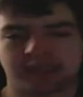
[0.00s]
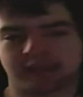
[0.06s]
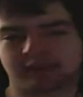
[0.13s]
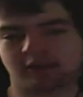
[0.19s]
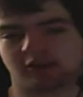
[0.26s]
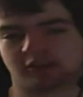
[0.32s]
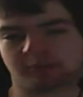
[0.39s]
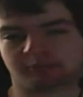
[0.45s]

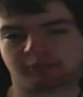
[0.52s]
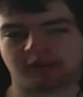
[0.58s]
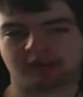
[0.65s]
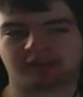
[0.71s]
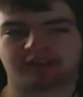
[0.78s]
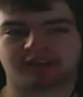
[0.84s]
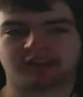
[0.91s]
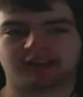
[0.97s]
hey, on the
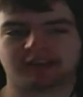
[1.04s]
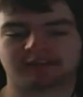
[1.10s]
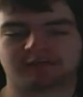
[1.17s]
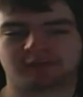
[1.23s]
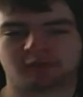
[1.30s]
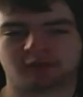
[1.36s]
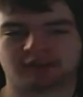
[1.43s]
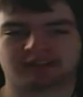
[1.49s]
bright
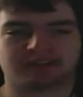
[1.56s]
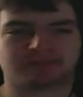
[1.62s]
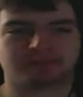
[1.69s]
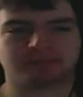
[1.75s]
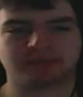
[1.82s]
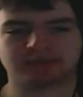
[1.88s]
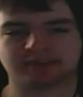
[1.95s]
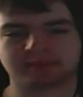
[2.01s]
side for
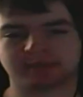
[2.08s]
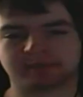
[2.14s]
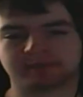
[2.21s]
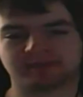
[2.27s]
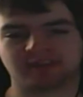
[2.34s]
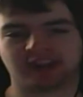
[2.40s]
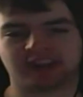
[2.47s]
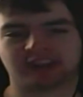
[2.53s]
us
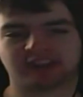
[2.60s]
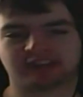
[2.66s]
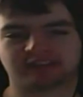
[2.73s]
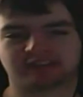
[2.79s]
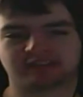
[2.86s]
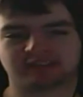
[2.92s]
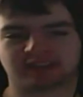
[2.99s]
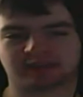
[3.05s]
Beelzebub
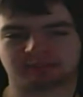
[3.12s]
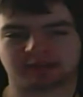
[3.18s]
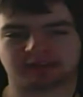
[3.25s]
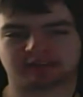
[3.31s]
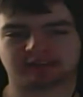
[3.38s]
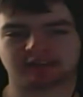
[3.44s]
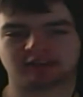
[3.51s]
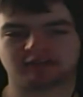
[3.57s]
fans like
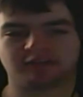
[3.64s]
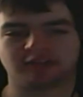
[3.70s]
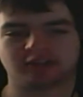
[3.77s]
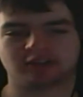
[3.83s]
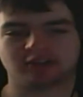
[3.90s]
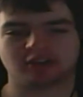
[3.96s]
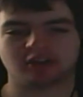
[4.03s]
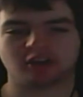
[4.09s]
myself,